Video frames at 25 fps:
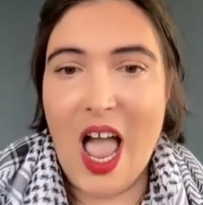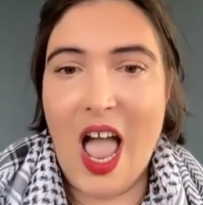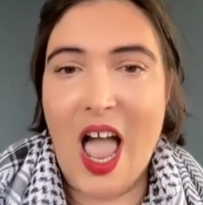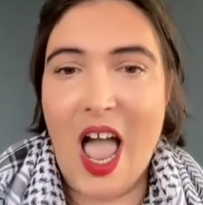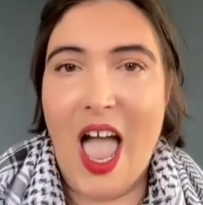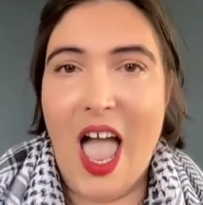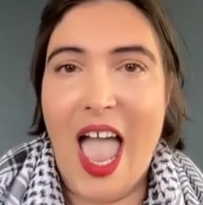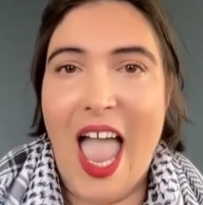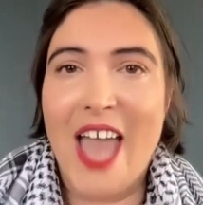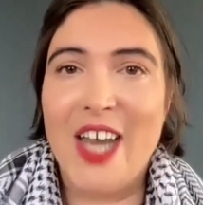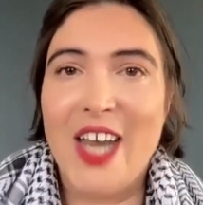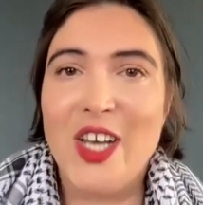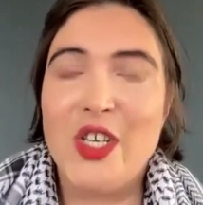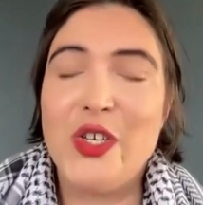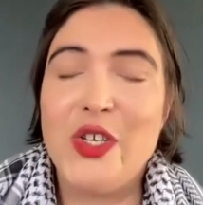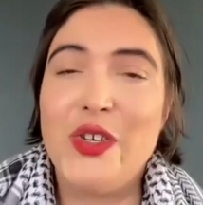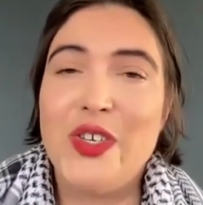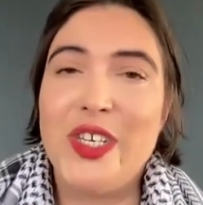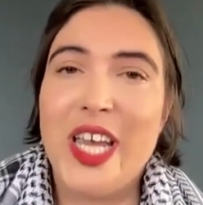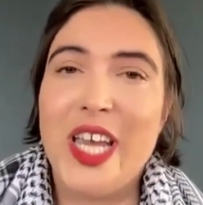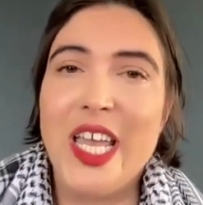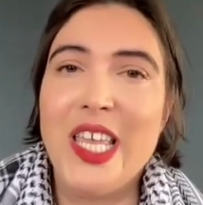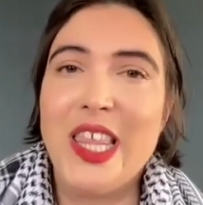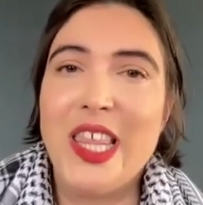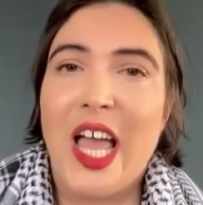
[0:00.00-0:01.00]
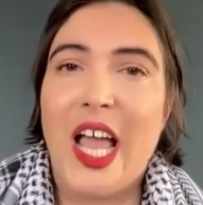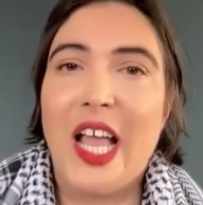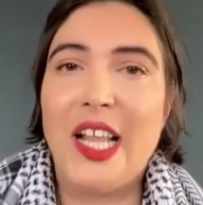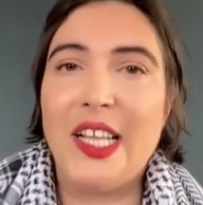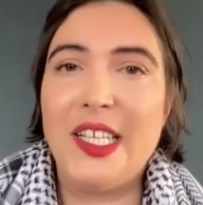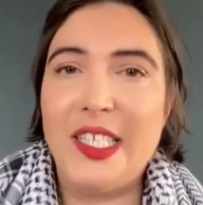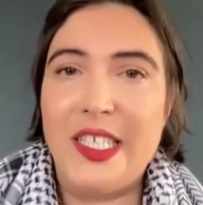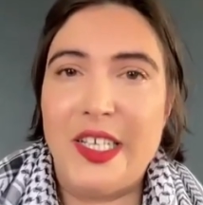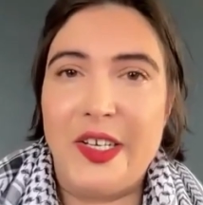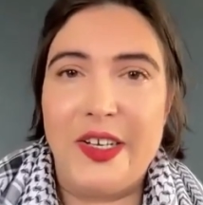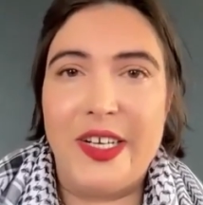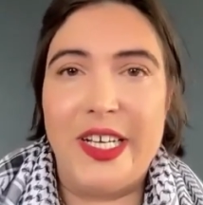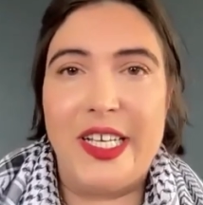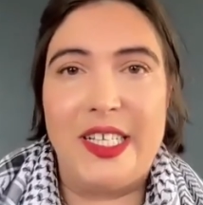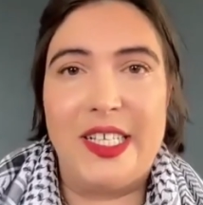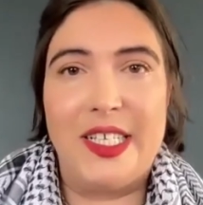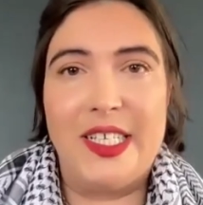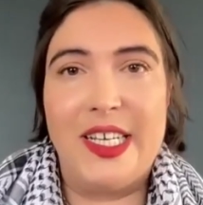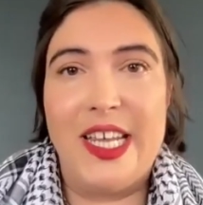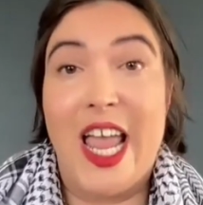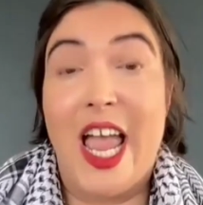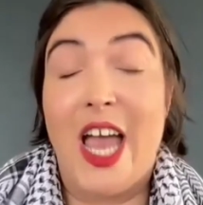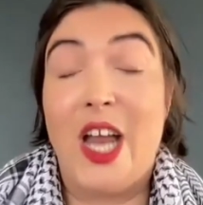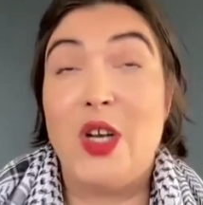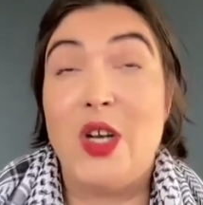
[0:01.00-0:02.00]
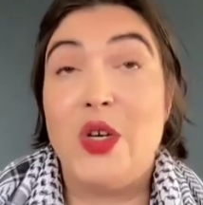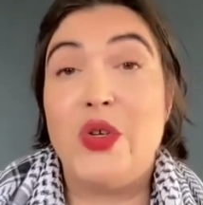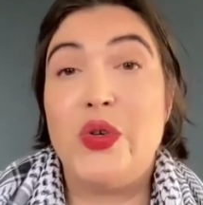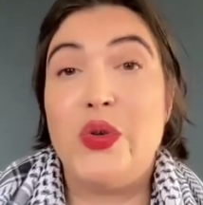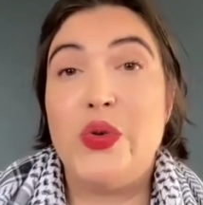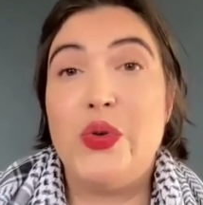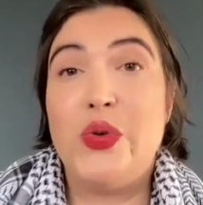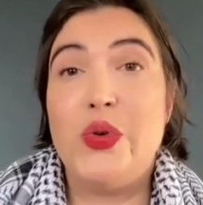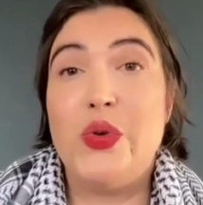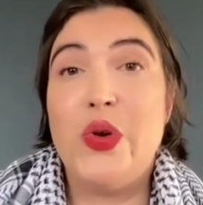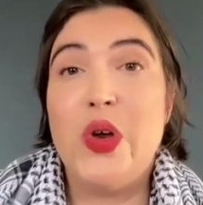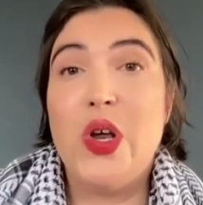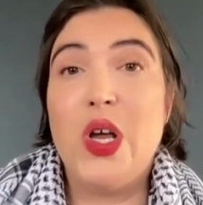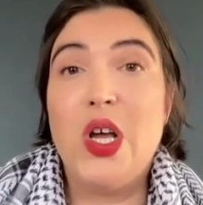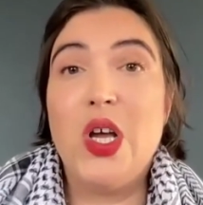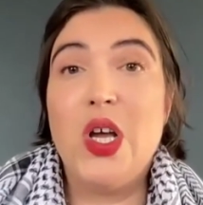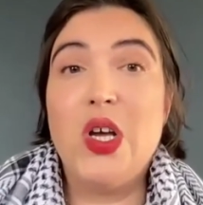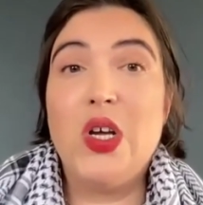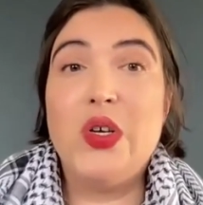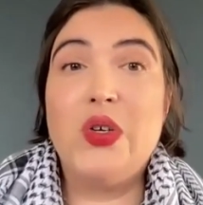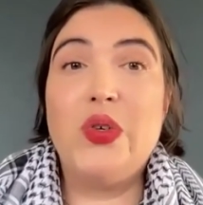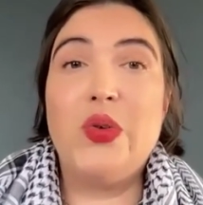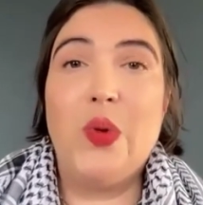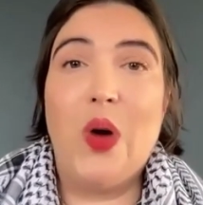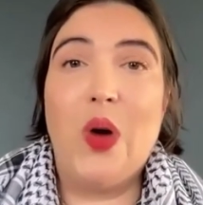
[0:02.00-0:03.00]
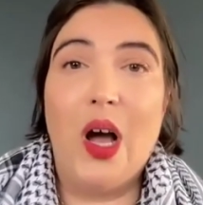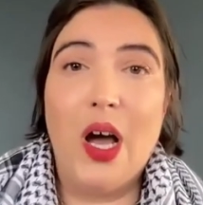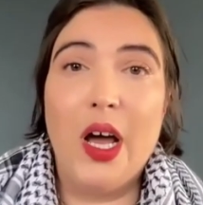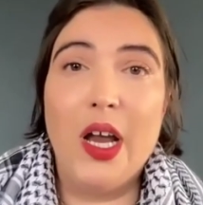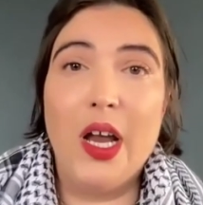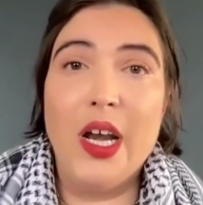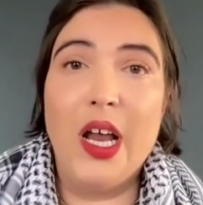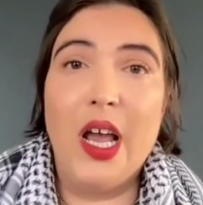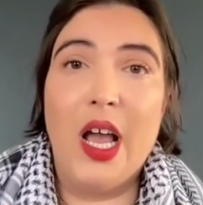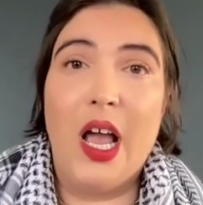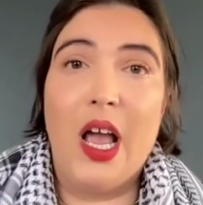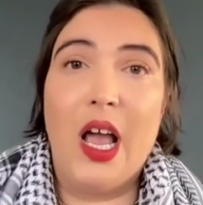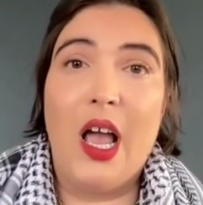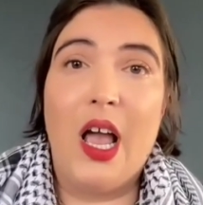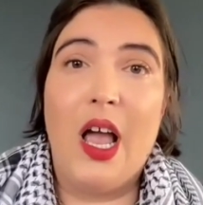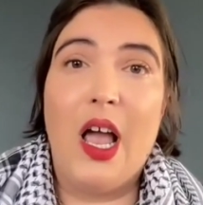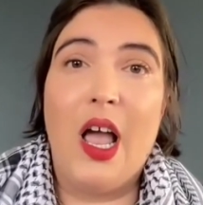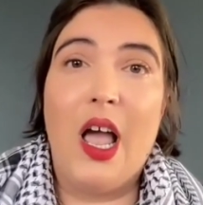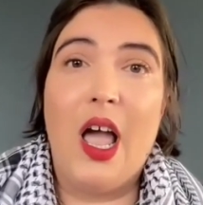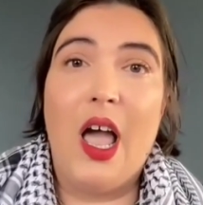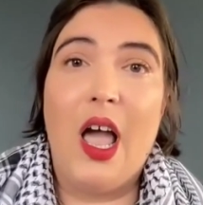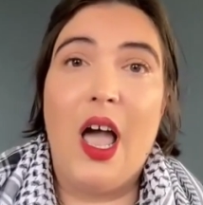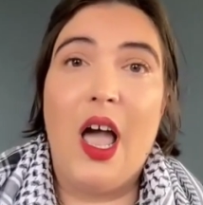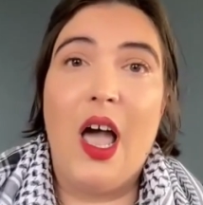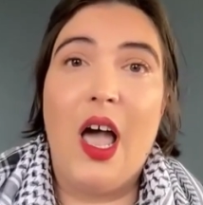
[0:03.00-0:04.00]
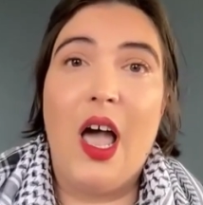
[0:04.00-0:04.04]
And to take that seriously and to honor